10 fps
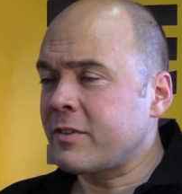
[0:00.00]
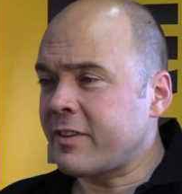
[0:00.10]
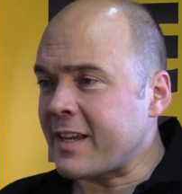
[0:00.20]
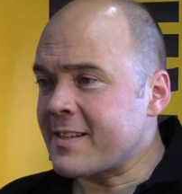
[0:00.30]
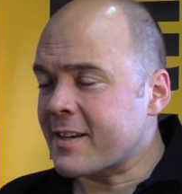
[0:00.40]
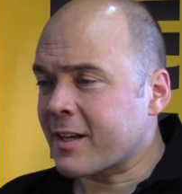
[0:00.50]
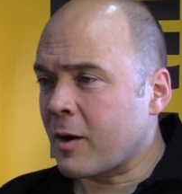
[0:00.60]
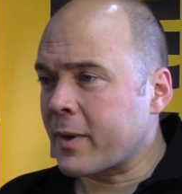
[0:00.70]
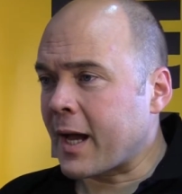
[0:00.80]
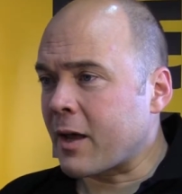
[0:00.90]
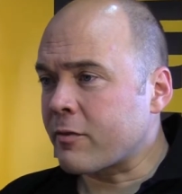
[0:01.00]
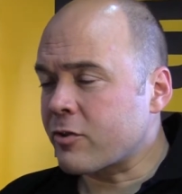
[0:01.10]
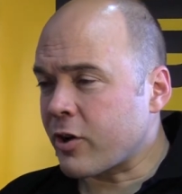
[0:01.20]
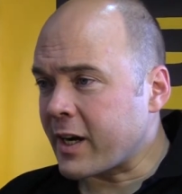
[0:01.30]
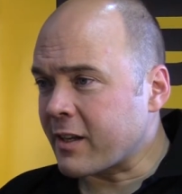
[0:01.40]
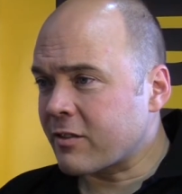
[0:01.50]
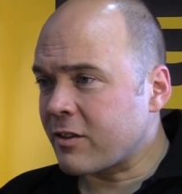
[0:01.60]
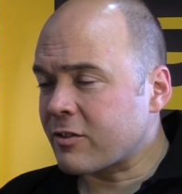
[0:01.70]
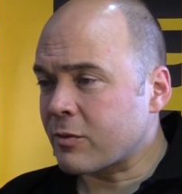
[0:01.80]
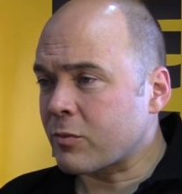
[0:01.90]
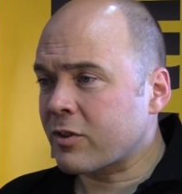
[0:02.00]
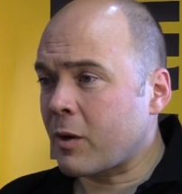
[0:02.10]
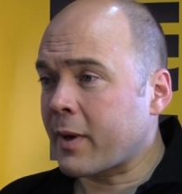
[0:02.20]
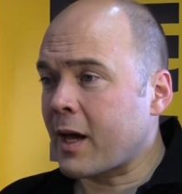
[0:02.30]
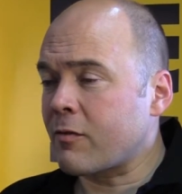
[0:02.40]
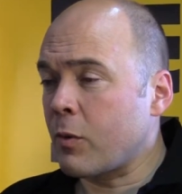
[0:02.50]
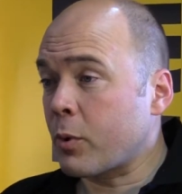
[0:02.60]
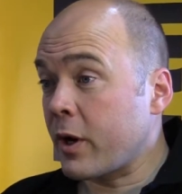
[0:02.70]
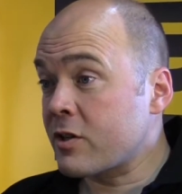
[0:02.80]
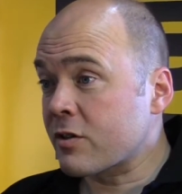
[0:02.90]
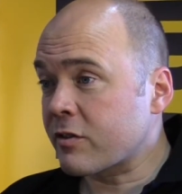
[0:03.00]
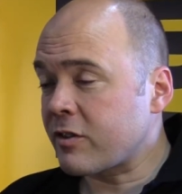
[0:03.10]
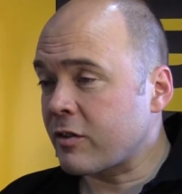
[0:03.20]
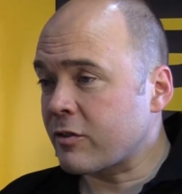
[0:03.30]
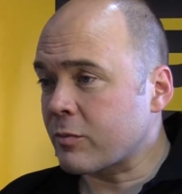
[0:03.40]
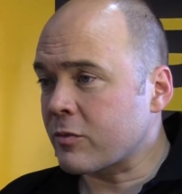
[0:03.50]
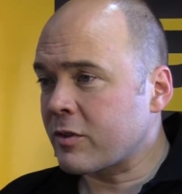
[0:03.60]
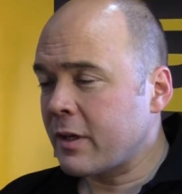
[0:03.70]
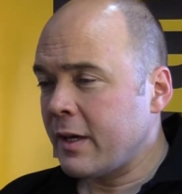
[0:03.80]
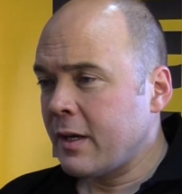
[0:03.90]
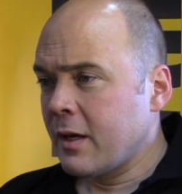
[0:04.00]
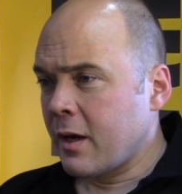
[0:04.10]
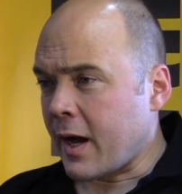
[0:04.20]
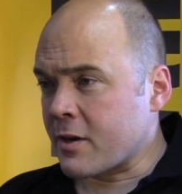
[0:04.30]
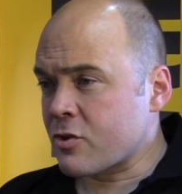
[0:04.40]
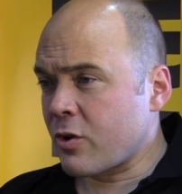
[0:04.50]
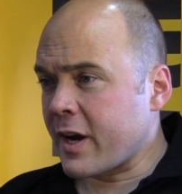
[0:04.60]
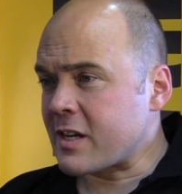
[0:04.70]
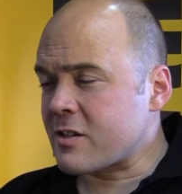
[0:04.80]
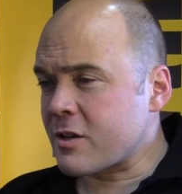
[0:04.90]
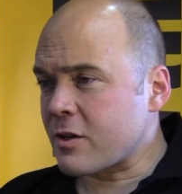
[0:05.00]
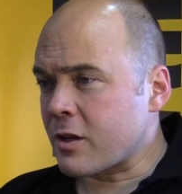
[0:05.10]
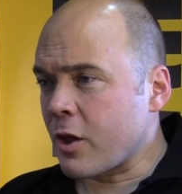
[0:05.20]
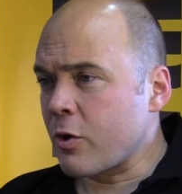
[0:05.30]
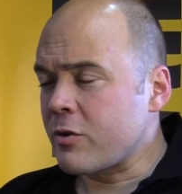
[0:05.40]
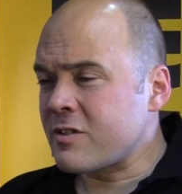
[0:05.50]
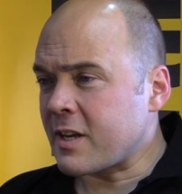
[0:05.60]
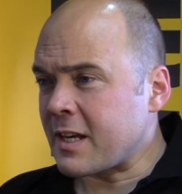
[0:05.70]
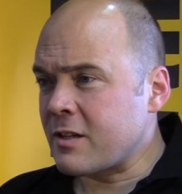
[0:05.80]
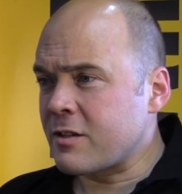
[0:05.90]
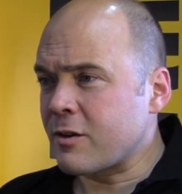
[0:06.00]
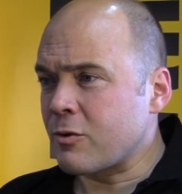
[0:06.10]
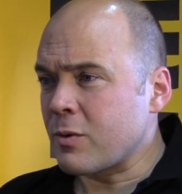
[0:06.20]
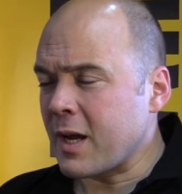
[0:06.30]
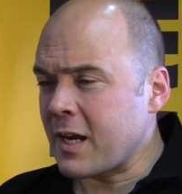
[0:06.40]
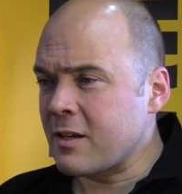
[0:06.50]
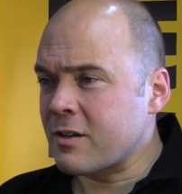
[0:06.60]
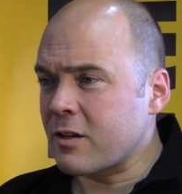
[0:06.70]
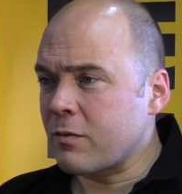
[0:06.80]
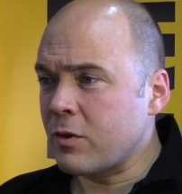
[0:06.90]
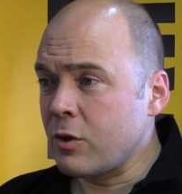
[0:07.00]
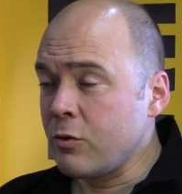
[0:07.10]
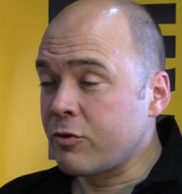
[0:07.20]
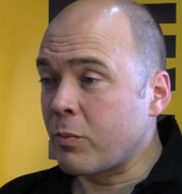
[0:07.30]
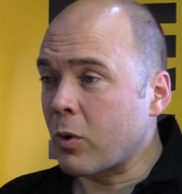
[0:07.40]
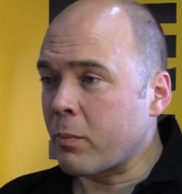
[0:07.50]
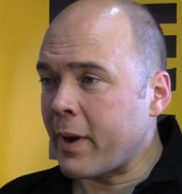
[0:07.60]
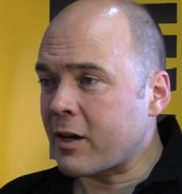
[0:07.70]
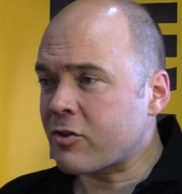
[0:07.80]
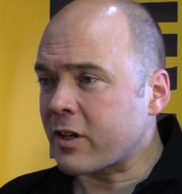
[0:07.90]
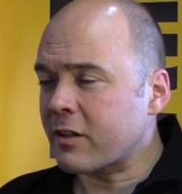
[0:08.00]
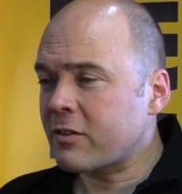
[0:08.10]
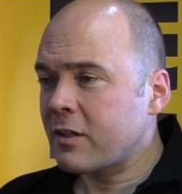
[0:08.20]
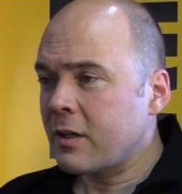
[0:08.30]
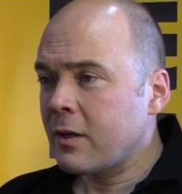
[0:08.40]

data coming out of training systems, coming out of operational systems, and trying to turn those into usable metrics.